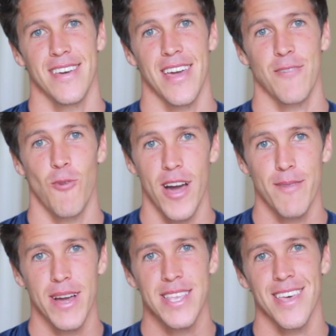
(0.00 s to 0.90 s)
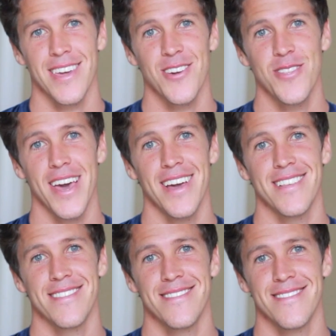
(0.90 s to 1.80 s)
And why am I telling you
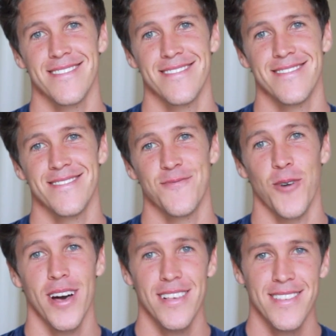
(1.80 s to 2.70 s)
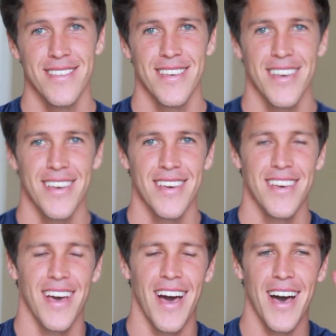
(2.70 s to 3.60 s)
that? Well,
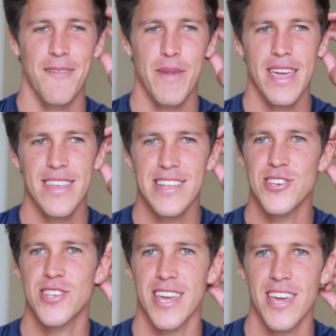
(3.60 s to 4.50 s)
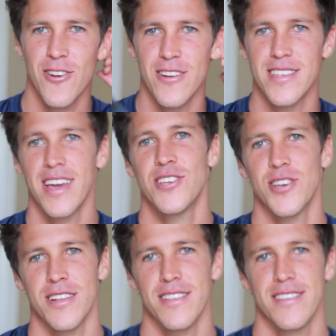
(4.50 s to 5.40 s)
mainly just to get your attention.